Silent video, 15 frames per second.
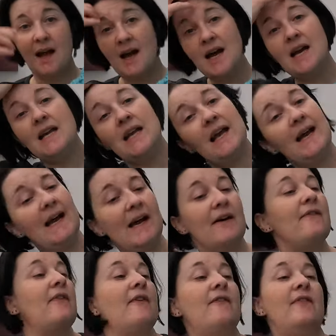I
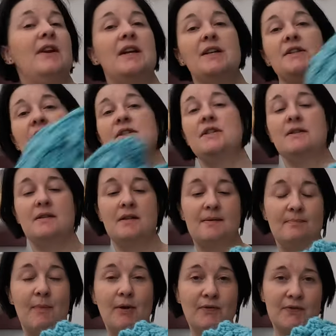have finished this
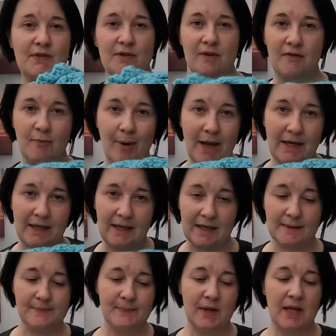monster of a blanket.